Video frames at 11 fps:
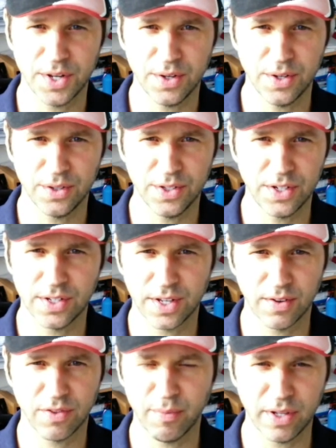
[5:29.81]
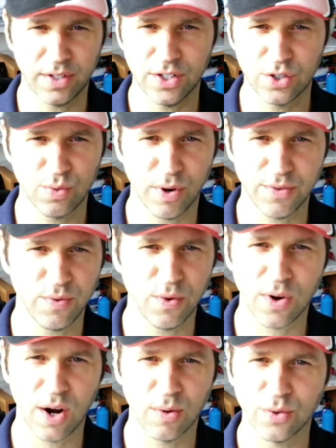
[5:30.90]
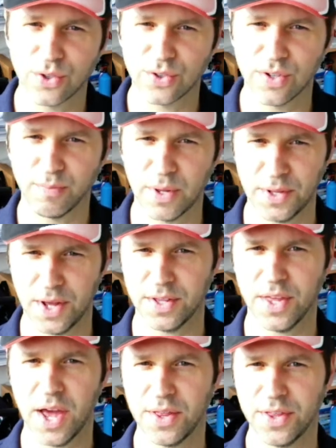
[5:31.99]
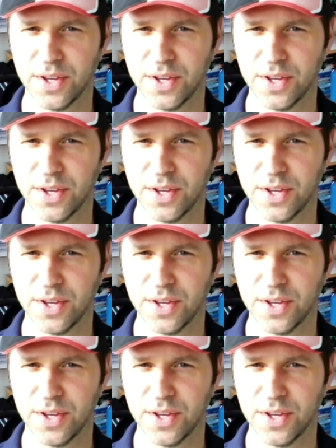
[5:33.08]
You'll need to give them at least 24 hours or something like that.